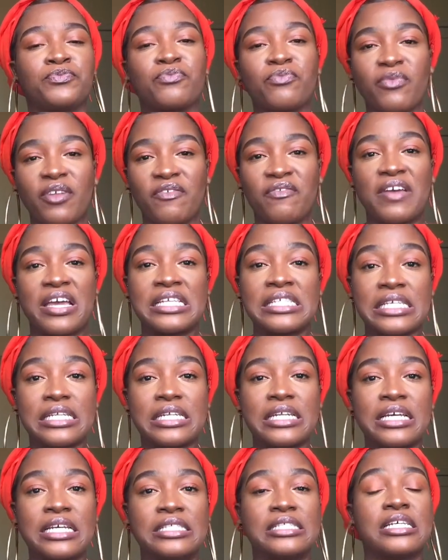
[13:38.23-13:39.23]
effects in
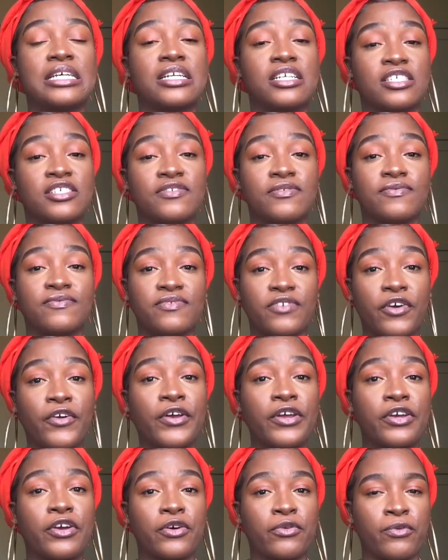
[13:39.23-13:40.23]
it, it is
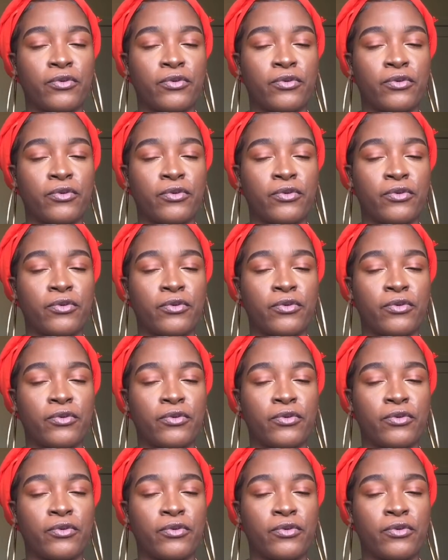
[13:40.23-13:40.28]
very good